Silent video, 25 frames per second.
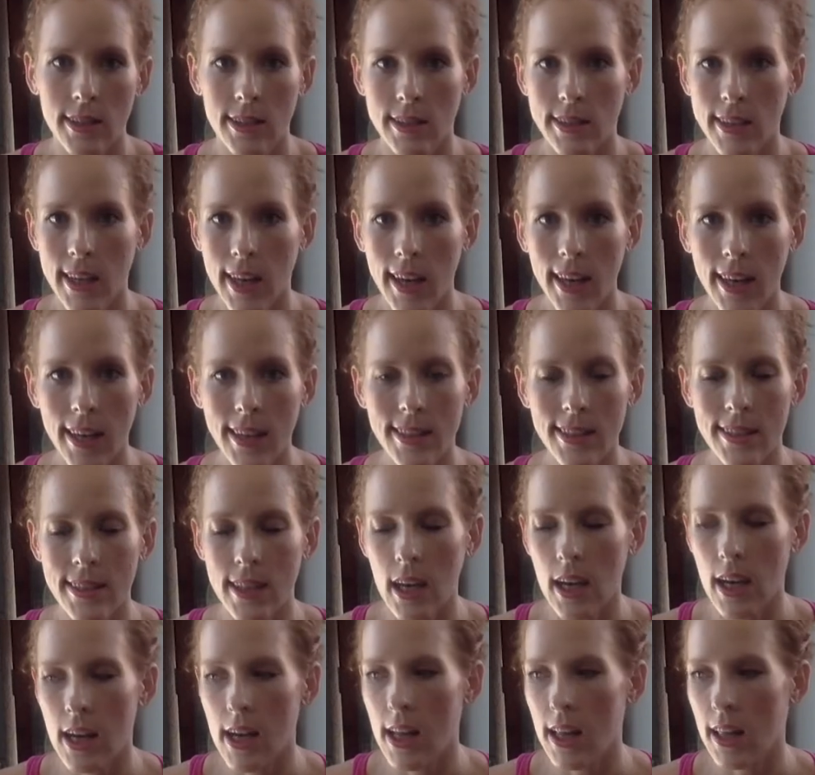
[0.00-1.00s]
Because
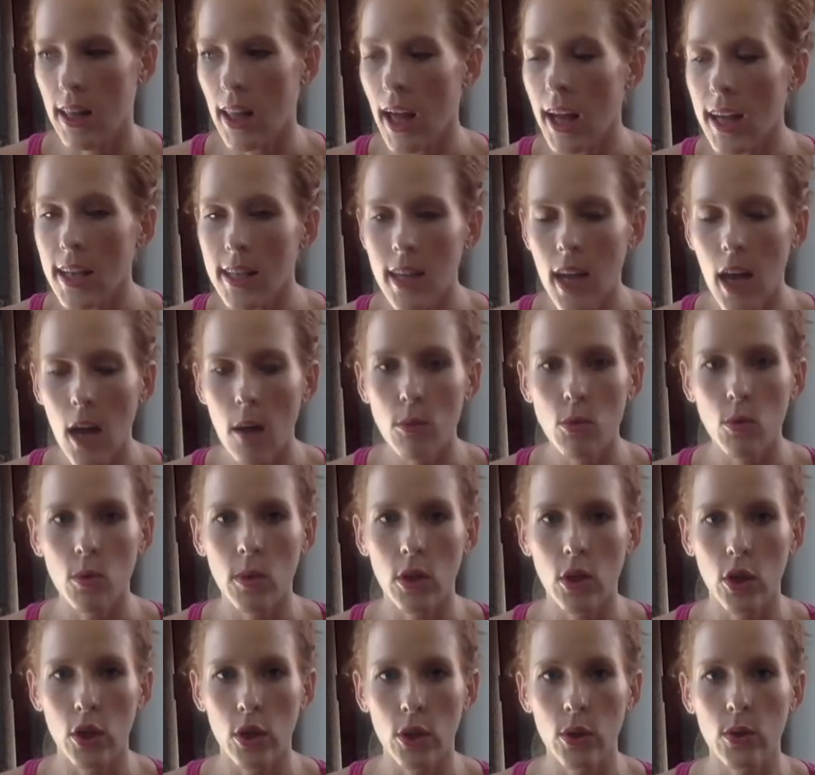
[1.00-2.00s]
a lot of times when
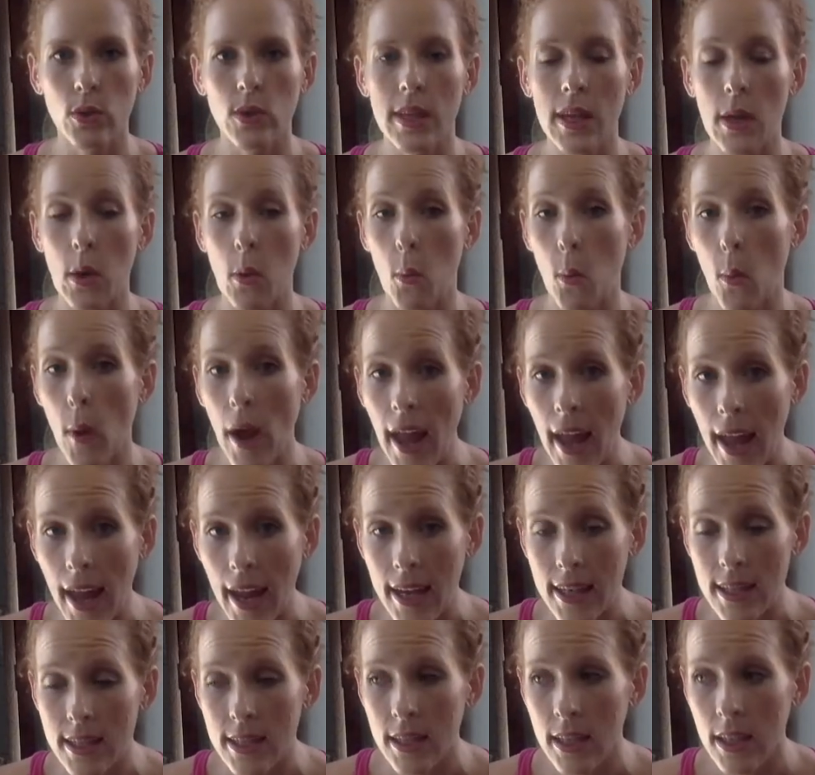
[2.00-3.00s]
you're losing
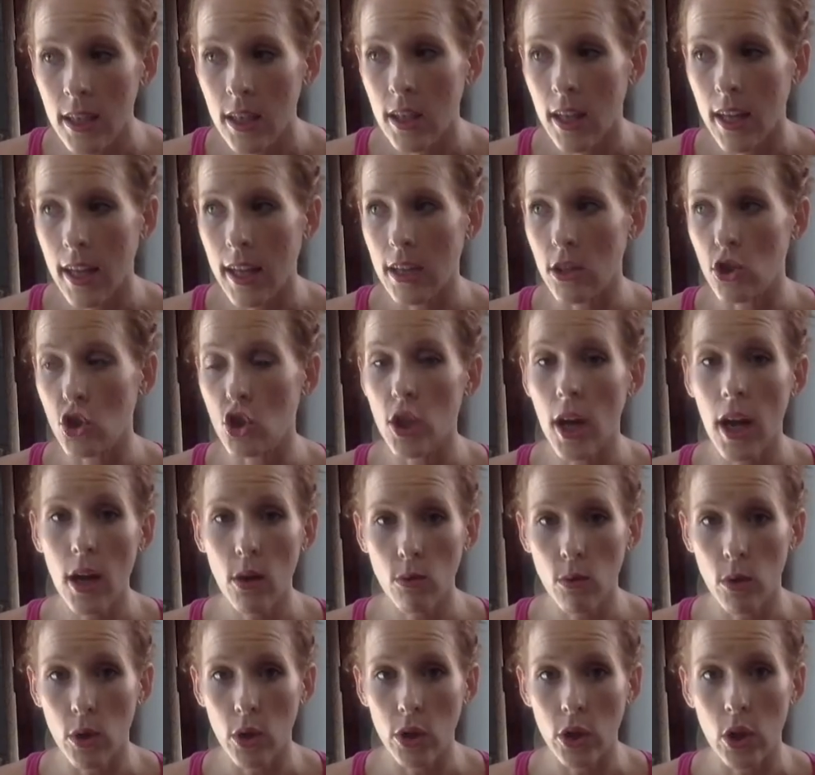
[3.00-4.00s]
weight, in
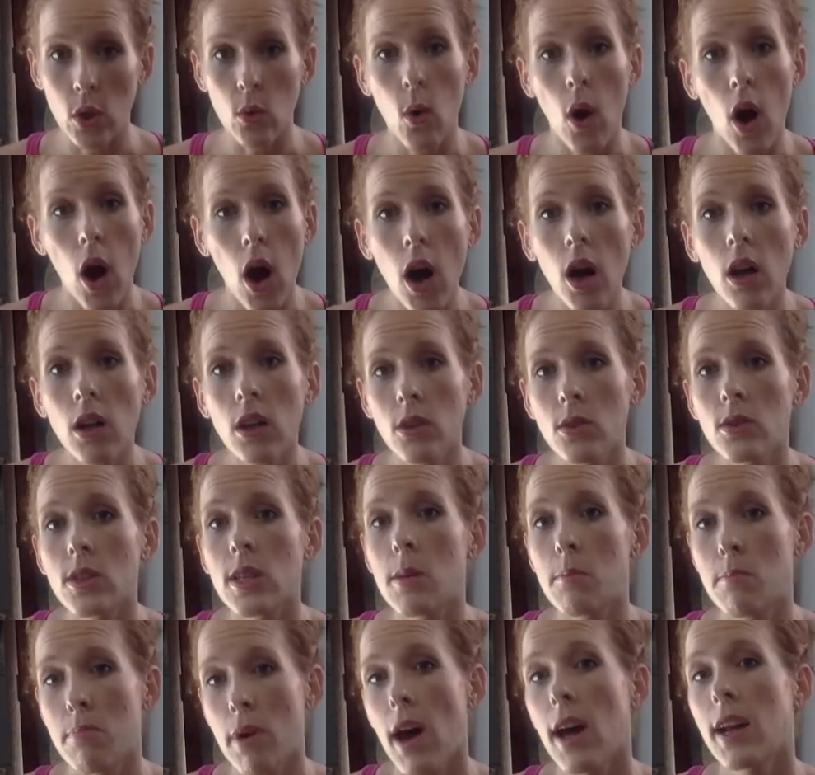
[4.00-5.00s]
general, you are
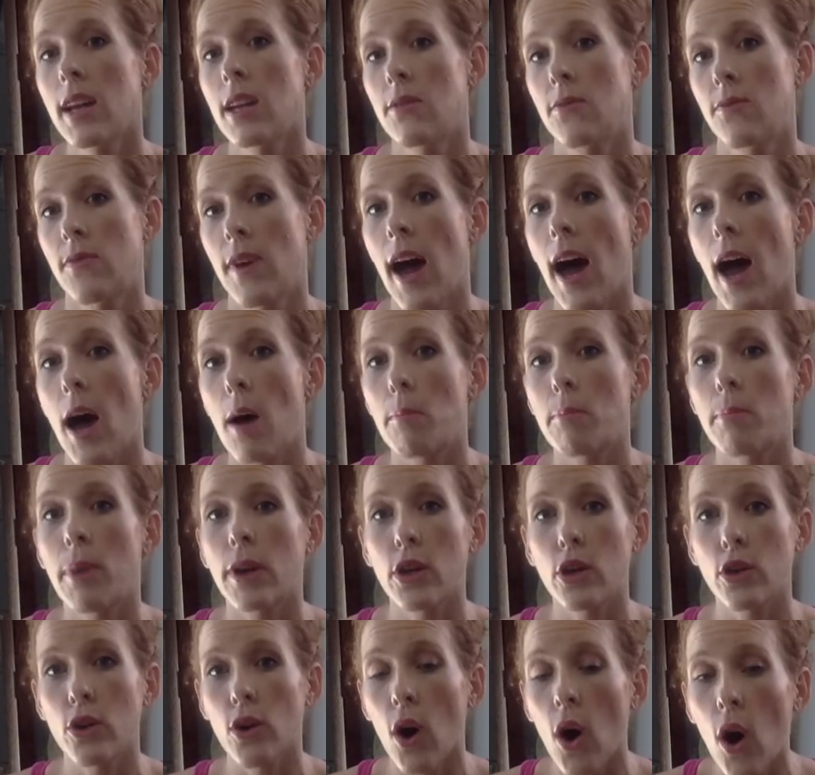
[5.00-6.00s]
losing body fat,
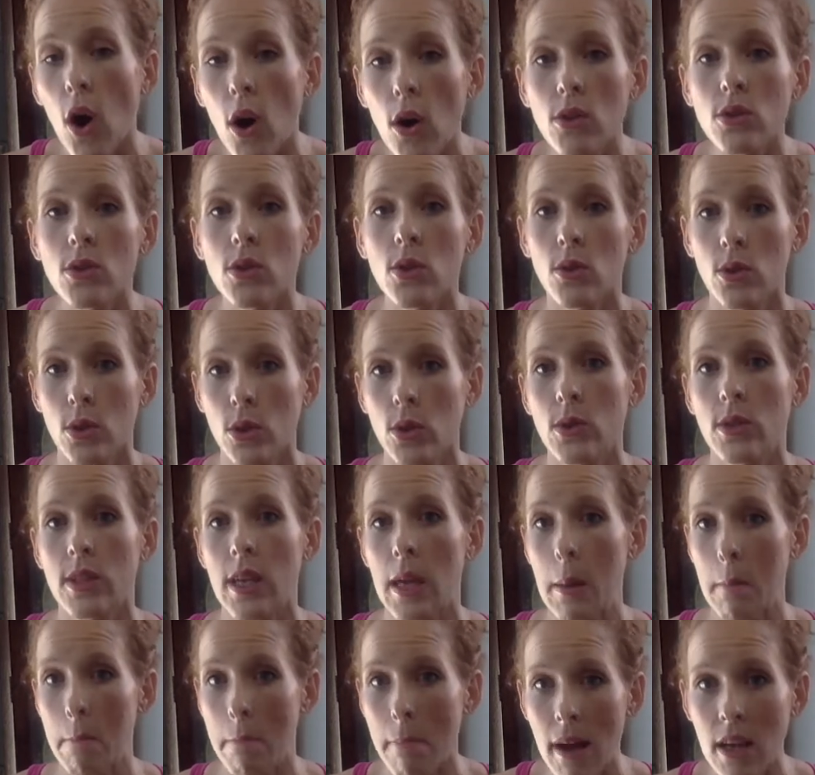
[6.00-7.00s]
but you're also
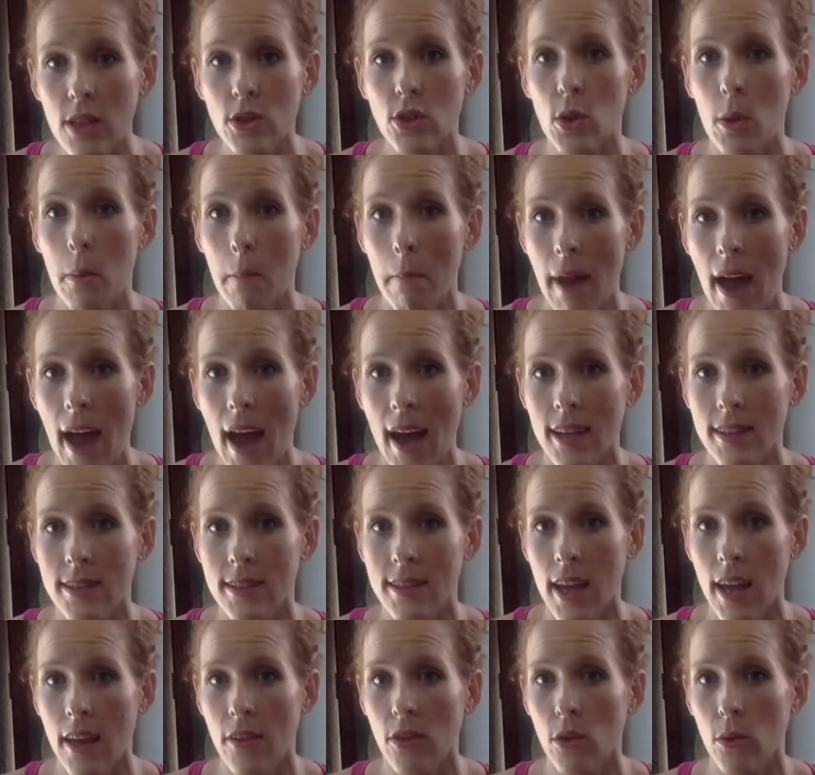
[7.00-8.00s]
losing muscle mass.
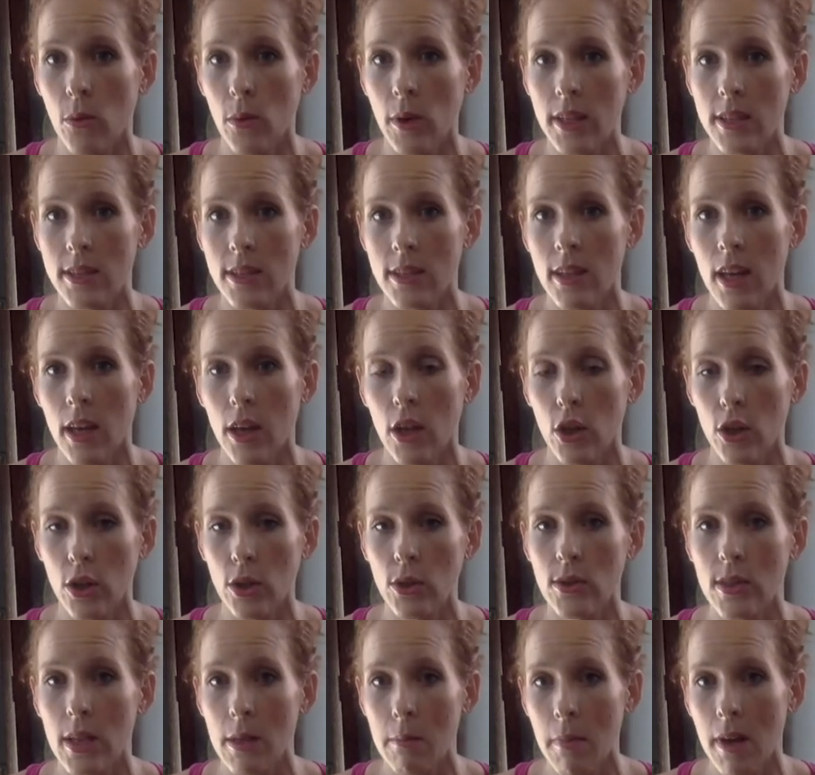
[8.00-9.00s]
And the reason that you're
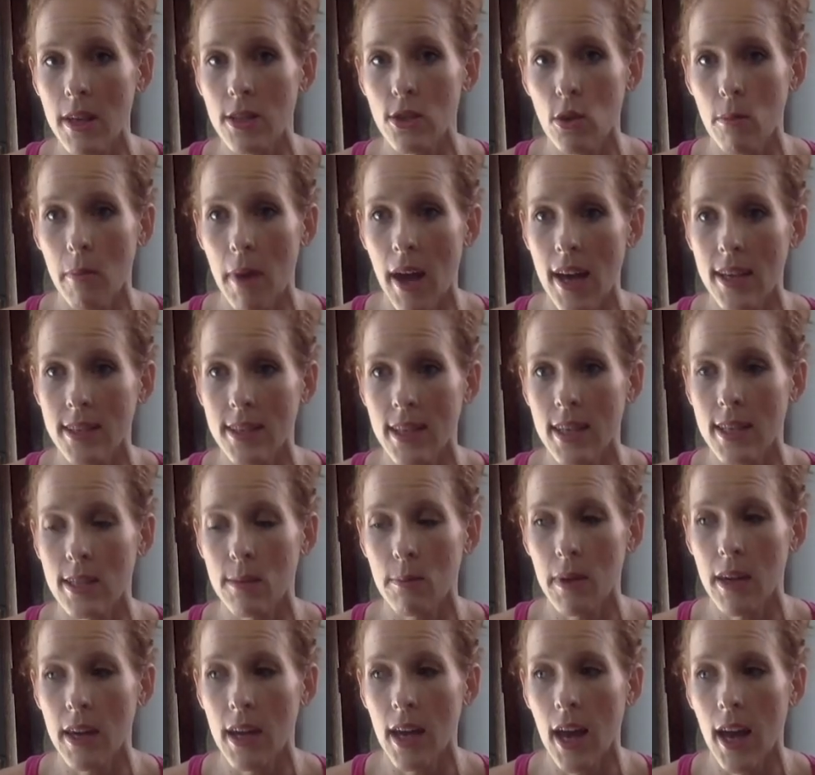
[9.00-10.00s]
losing muscle mass is
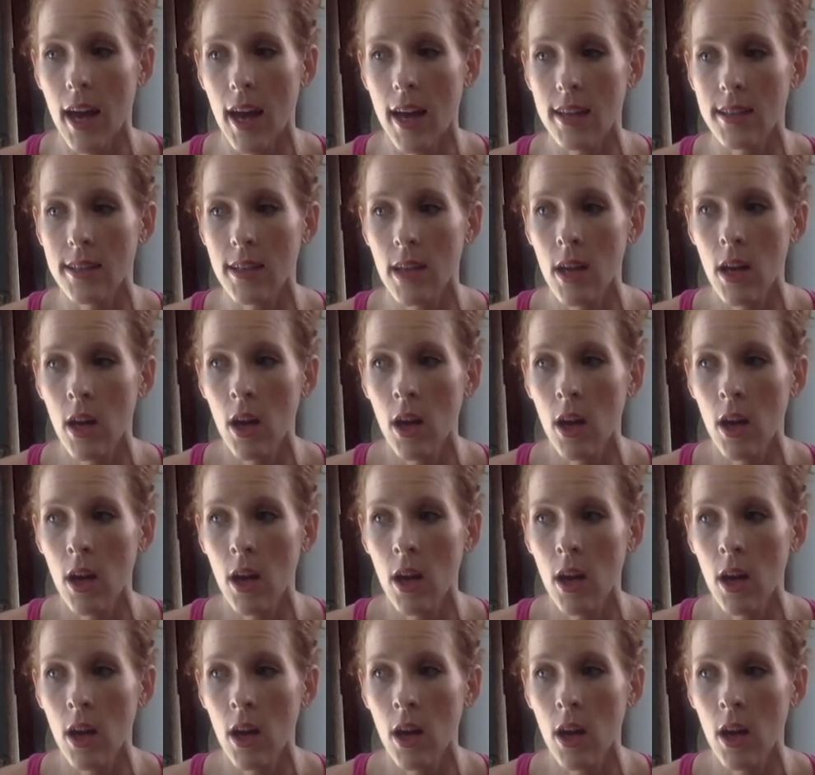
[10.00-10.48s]
because